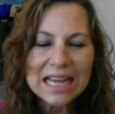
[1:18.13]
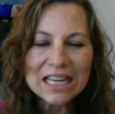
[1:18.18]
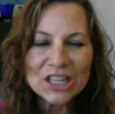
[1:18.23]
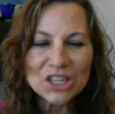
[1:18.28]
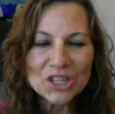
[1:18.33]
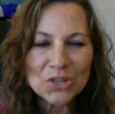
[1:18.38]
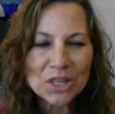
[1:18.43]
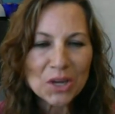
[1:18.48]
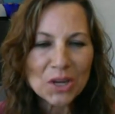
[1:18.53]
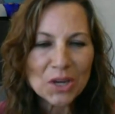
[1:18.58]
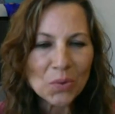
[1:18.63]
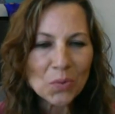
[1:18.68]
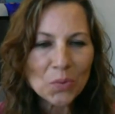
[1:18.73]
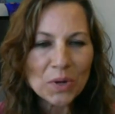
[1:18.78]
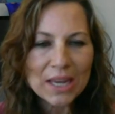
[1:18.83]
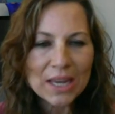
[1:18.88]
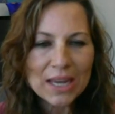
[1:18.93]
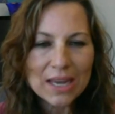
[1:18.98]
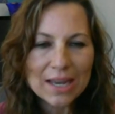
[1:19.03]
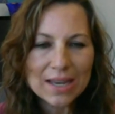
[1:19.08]
Do you think
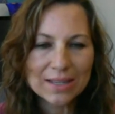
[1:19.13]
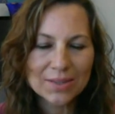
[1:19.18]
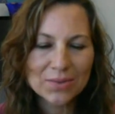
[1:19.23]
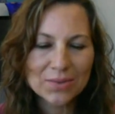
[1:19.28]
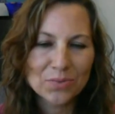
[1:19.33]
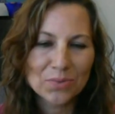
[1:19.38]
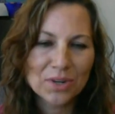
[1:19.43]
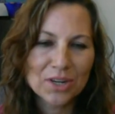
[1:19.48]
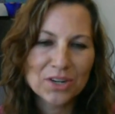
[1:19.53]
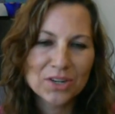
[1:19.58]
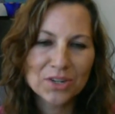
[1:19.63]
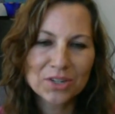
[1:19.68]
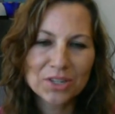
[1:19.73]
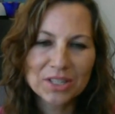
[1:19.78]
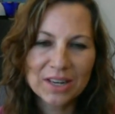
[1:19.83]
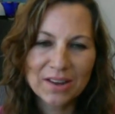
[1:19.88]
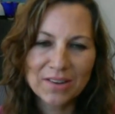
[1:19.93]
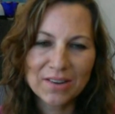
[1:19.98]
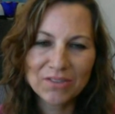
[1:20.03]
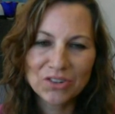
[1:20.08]
we as
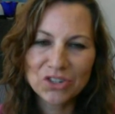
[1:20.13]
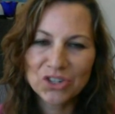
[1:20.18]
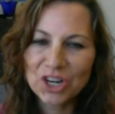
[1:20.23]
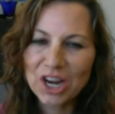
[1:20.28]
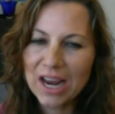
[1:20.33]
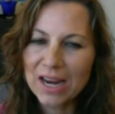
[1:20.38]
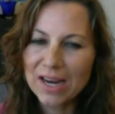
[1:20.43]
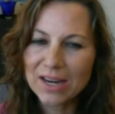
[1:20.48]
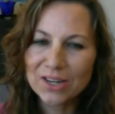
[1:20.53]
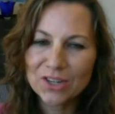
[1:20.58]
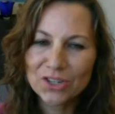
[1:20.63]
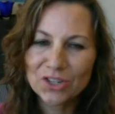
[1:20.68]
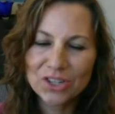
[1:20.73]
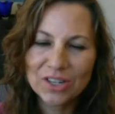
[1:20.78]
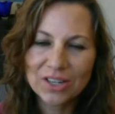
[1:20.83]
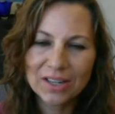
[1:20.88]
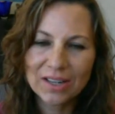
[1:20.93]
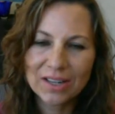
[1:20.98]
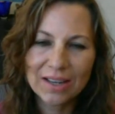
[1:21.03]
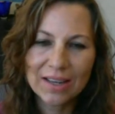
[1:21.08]
readers have
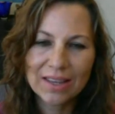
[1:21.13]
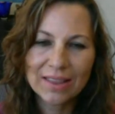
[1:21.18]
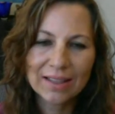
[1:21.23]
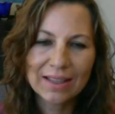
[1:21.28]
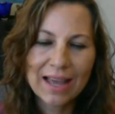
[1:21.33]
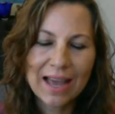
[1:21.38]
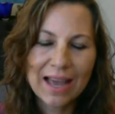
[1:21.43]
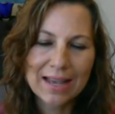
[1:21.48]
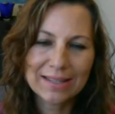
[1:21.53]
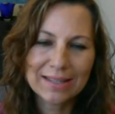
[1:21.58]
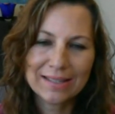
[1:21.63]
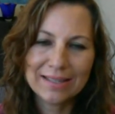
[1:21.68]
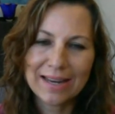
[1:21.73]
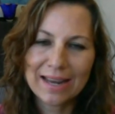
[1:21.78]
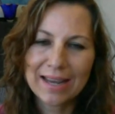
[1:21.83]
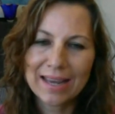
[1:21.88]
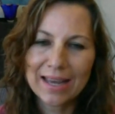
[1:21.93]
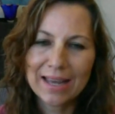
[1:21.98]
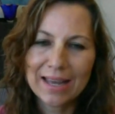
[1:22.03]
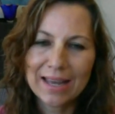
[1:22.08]
changed in the last
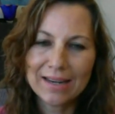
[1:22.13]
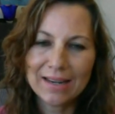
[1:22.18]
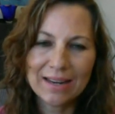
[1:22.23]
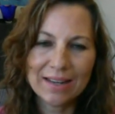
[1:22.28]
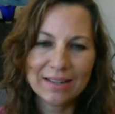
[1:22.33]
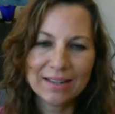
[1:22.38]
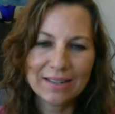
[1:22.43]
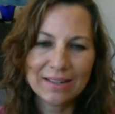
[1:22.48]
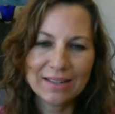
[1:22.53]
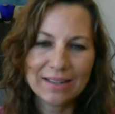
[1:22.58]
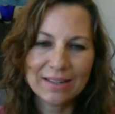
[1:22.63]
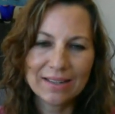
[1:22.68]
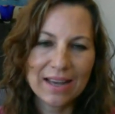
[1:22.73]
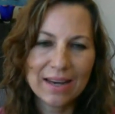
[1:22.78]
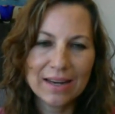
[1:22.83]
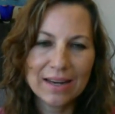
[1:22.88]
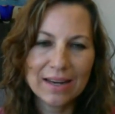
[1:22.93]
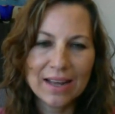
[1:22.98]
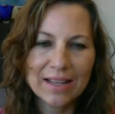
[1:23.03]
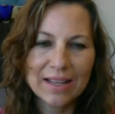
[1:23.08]
decade?
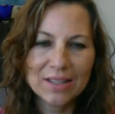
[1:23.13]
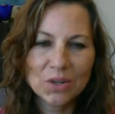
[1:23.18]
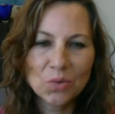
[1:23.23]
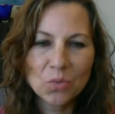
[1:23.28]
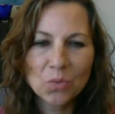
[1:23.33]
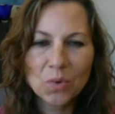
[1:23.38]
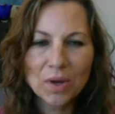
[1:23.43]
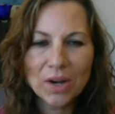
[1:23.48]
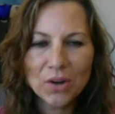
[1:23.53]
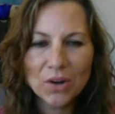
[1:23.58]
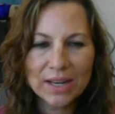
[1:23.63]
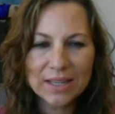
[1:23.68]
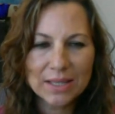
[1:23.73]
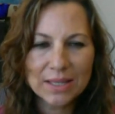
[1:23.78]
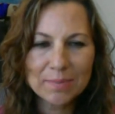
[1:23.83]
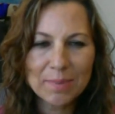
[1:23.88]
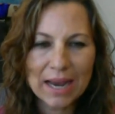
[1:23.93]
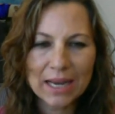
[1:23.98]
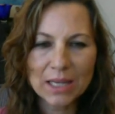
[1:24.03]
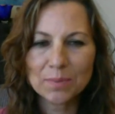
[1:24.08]
And so what are
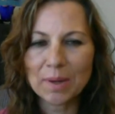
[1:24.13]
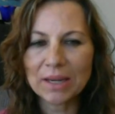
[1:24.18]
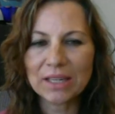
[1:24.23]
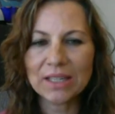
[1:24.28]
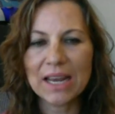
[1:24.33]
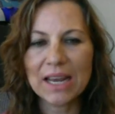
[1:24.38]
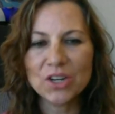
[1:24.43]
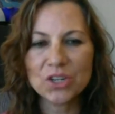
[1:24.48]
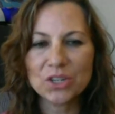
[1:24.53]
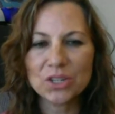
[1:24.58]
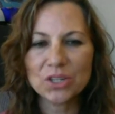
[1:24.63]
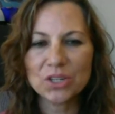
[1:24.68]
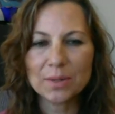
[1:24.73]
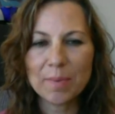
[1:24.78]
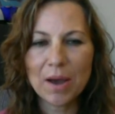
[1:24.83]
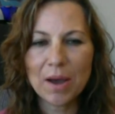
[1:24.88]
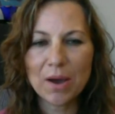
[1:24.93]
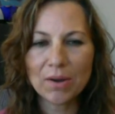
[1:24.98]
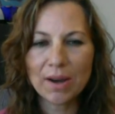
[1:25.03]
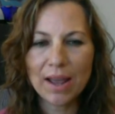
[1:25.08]
some expectations
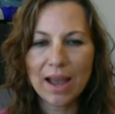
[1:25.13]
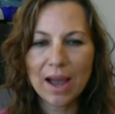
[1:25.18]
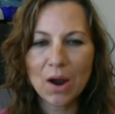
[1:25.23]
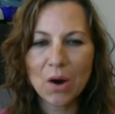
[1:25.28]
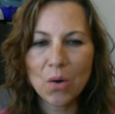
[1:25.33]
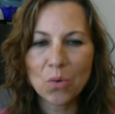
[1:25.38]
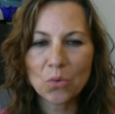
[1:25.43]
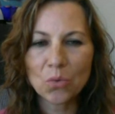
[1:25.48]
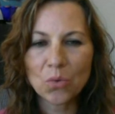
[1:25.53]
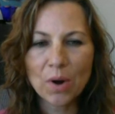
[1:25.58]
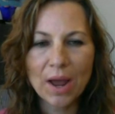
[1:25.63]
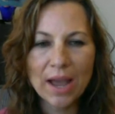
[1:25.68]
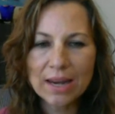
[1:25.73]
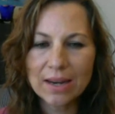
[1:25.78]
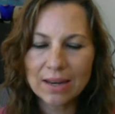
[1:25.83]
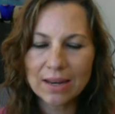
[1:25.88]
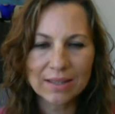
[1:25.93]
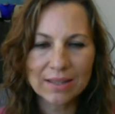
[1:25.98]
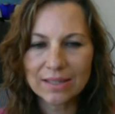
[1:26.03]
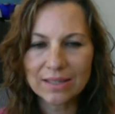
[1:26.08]
about how
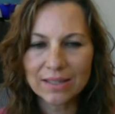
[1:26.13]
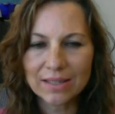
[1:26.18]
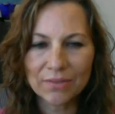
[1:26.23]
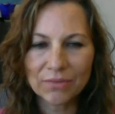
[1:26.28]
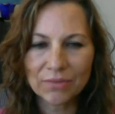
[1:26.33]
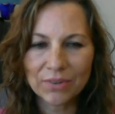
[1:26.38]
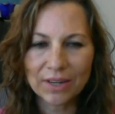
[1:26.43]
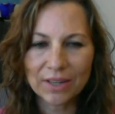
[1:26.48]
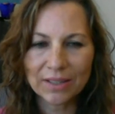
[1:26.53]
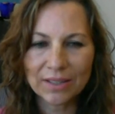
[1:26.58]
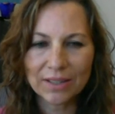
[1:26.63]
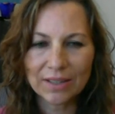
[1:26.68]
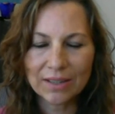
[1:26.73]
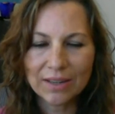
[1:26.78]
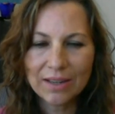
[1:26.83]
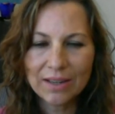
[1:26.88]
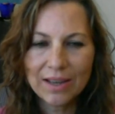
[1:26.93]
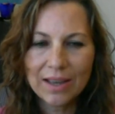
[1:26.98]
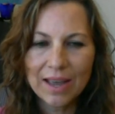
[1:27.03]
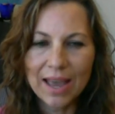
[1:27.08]
writing is different
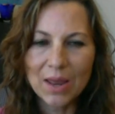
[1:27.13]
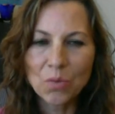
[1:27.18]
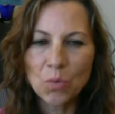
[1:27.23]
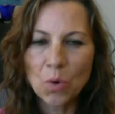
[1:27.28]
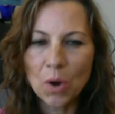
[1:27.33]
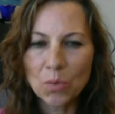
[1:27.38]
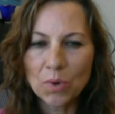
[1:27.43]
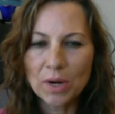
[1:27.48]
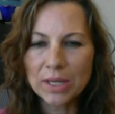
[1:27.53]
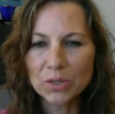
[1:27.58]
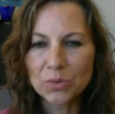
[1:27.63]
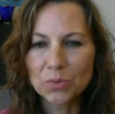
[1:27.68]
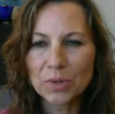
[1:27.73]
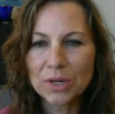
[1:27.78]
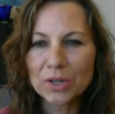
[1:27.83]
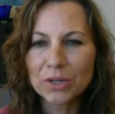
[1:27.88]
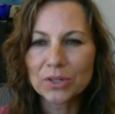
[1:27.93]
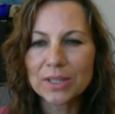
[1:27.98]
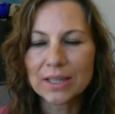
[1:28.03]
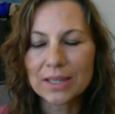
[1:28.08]
and what we as
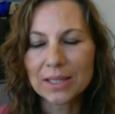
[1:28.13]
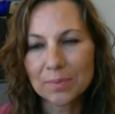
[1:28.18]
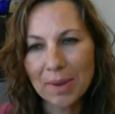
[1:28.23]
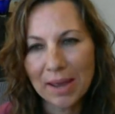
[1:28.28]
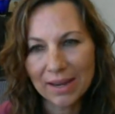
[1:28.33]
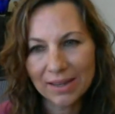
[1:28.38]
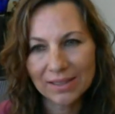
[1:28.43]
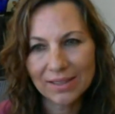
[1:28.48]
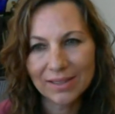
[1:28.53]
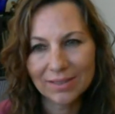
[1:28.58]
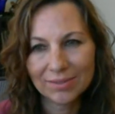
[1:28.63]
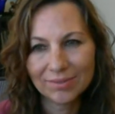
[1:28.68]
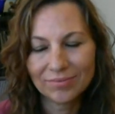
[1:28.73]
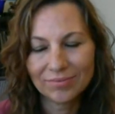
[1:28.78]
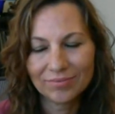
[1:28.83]
readers expect?